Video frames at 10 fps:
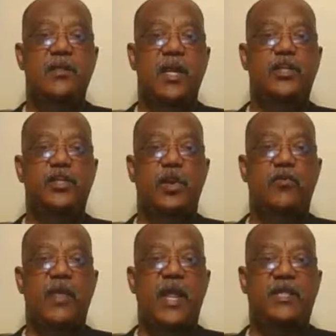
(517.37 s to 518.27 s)
they
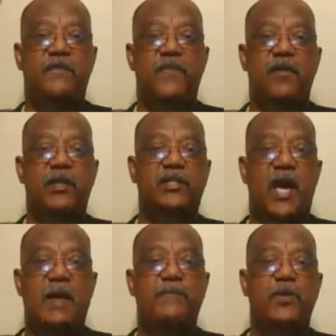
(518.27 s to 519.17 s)
show that at the very
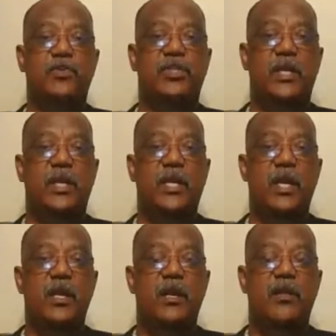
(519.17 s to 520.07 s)
top, you see